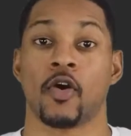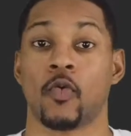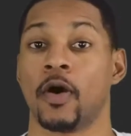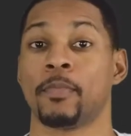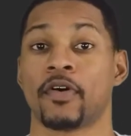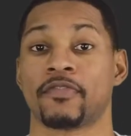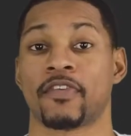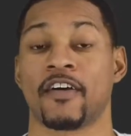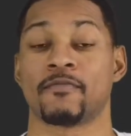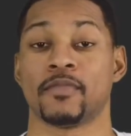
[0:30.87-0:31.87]

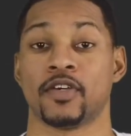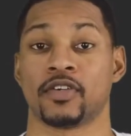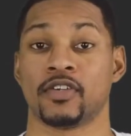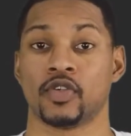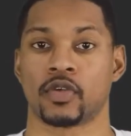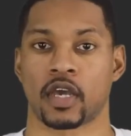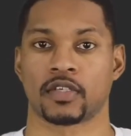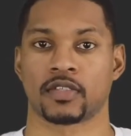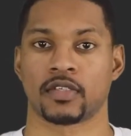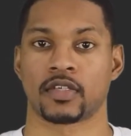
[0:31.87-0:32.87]
1.5 million new
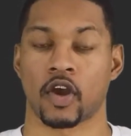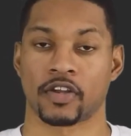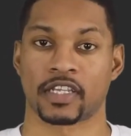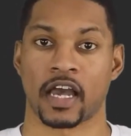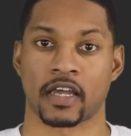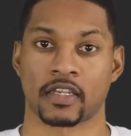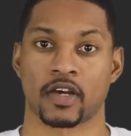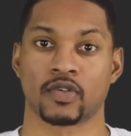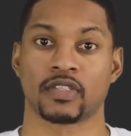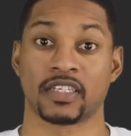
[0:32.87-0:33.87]
cases are
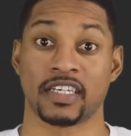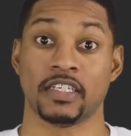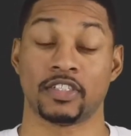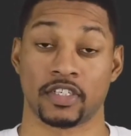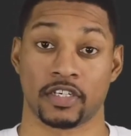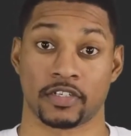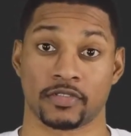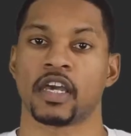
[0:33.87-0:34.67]
diagnosed each year.